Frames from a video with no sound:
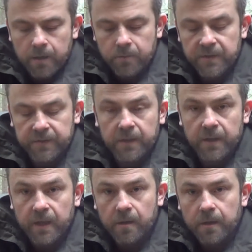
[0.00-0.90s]

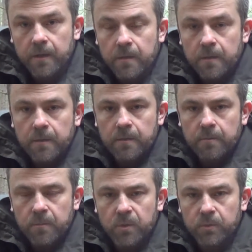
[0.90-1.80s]
Recently I
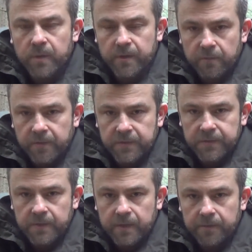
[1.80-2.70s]
bought one of
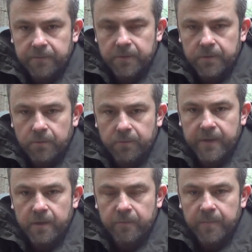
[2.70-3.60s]
this knife to a
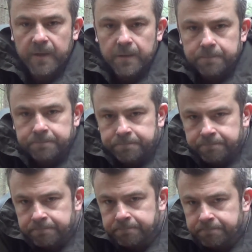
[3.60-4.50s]
friend of mine,
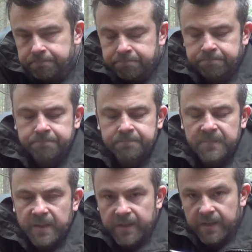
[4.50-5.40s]

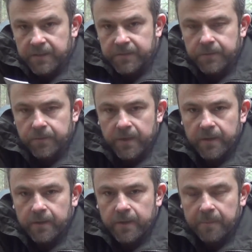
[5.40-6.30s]
and he is
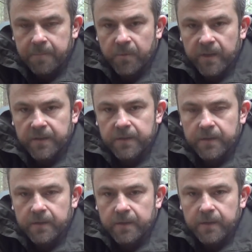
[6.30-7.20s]
really happy with it.
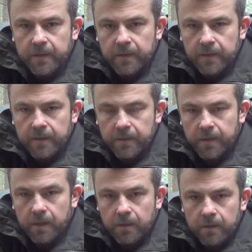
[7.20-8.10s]

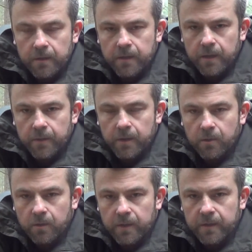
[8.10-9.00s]
Now he
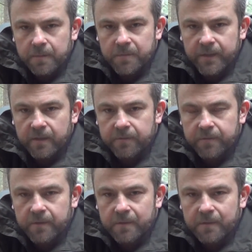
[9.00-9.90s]
calls
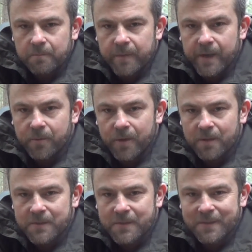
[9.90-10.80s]
himself Bear
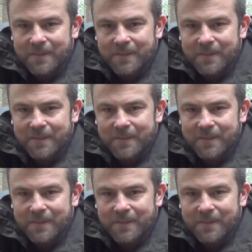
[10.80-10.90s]
Grylls.